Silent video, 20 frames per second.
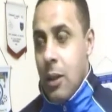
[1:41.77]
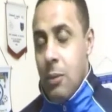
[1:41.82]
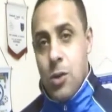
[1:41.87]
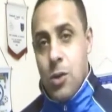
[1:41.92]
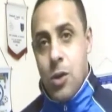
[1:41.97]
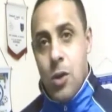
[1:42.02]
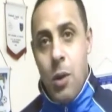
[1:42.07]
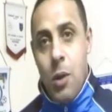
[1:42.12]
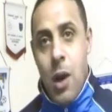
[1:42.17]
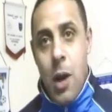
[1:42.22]

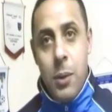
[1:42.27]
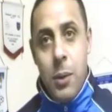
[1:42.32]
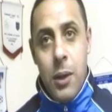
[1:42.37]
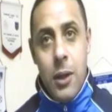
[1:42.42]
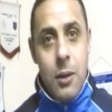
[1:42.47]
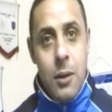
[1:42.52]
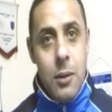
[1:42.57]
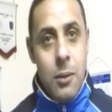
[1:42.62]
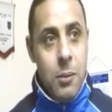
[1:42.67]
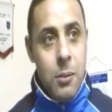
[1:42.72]
I'm so
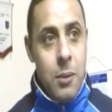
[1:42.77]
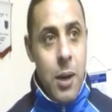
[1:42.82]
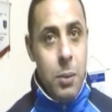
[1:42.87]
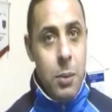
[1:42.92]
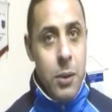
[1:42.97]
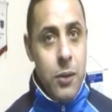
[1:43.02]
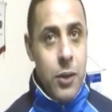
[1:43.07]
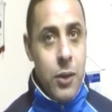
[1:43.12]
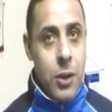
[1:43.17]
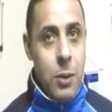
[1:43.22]
happy. I'm
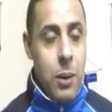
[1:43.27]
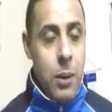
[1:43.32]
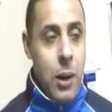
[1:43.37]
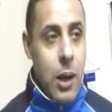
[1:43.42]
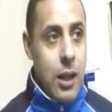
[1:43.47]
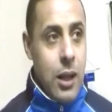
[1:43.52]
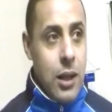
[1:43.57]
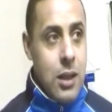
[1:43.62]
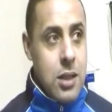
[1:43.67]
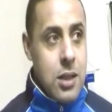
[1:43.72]
happy for the
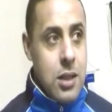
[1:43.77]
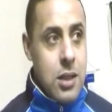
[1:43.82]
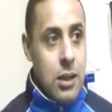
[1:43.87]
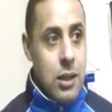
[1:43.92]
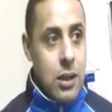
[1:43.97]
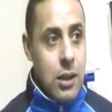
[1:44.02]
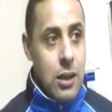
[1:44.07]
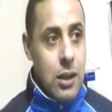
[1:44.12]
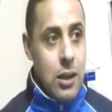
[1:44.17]
players.